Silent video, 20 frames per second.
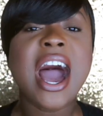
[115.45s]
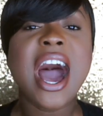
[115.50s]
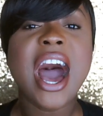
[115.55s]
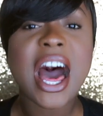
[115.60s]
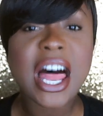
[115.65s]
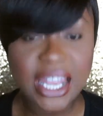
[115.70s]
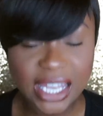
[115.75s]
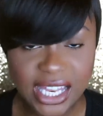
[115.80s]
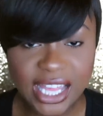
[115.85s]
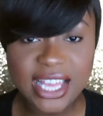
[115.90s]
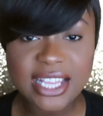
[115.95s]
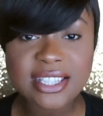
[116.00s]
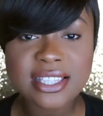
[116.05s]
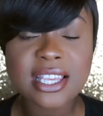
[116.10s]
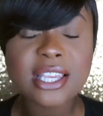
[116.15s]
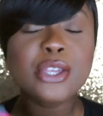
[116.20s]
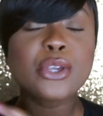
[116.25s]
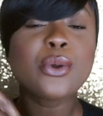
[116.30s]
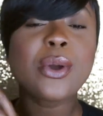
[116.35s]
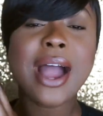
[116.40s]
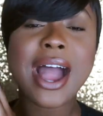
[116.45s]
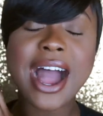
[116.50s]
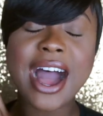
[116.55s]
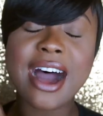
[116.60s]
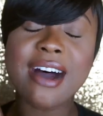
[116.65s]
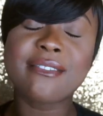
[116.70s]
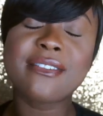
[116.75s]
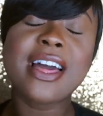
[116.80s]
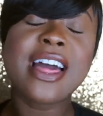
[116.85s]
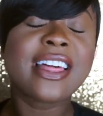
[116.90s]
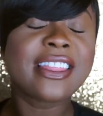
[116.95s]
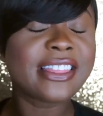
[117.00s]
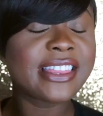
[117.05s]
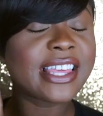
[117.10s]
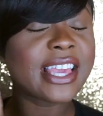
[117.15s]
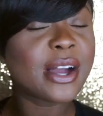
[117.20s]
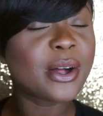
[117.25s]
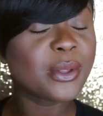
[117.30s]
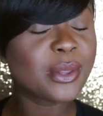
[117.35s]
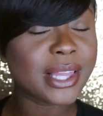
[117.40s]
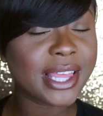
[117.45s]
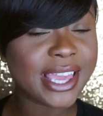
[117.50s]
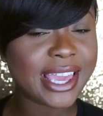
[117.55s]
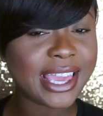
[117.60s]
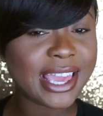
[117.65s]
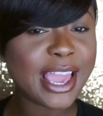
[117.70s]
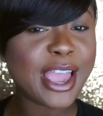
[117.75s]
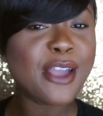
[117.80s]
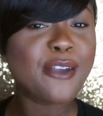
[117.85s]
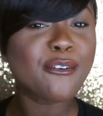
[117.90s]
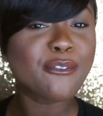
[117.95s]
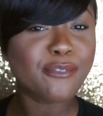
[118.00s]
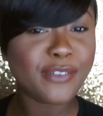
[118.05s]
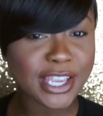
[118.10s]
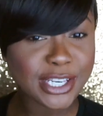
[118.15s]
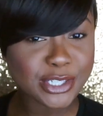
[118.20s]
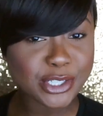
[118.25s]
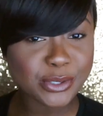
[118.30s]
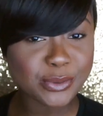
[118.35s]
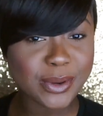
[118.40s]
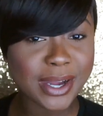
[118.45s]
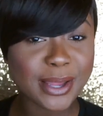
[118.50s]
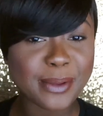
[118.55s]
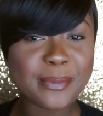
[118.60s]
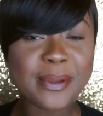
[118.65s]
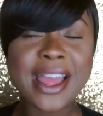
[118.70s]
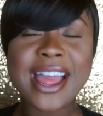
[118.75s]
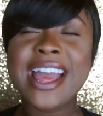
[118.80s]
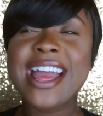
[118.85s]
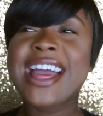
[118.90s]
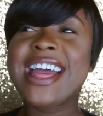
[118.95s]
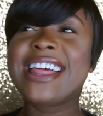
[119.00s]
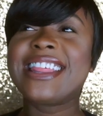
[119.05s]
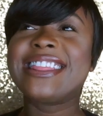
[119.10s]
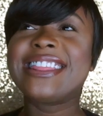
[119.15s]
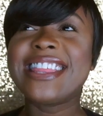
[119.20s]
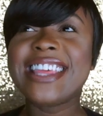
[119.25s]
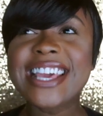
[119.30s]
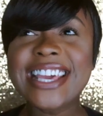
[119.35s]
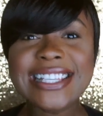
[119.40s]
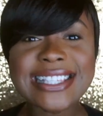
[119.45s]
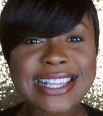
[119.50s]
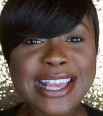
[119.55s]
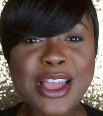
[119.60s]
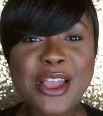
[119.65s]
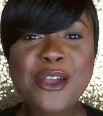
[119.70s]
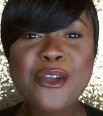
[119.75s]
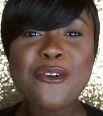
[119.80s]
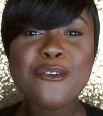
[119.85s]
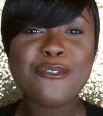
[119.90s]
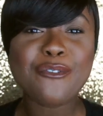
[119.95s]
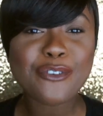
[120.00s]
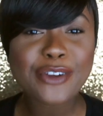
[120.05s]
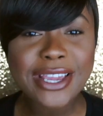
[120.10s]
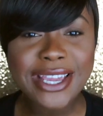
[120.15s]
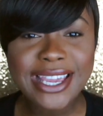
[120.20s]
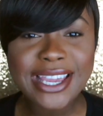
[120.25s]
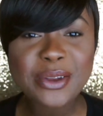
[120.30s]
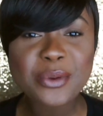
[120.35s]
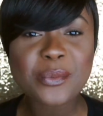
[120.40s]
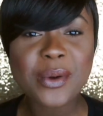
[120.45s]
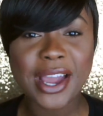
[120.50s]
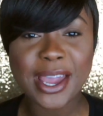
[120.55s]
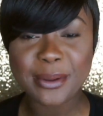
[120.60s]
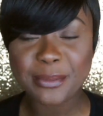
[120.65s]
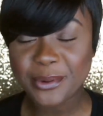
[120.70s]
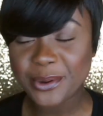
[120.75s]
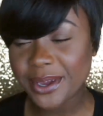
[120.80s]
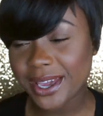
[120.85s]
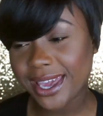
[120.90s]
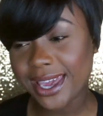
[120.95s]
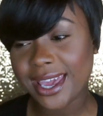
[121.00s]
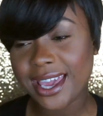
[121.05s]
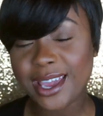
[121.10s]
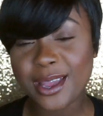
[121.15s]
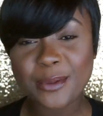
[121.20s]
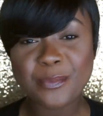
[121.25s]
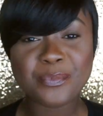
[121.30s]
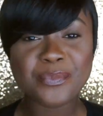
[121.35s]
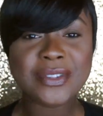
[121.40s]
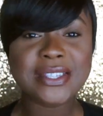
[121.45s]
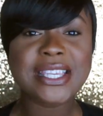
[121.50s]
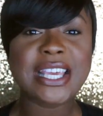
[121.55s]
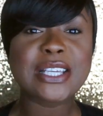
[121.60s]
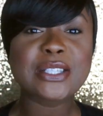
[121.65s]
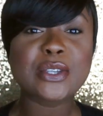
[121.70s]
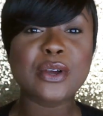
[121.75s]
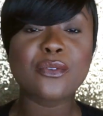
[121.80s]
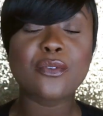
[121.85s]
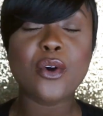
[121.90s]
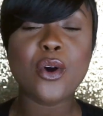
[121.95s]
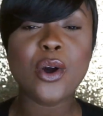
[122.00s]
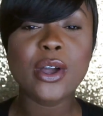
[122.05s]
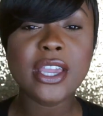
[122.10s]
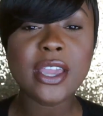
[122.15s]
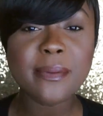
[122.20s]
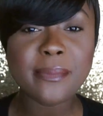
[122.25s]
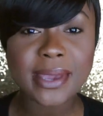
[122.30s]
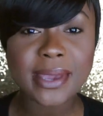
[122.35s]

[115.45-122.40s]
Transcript: unless you have the Olay facial wipe. This freaking wipe, okay, takes off all your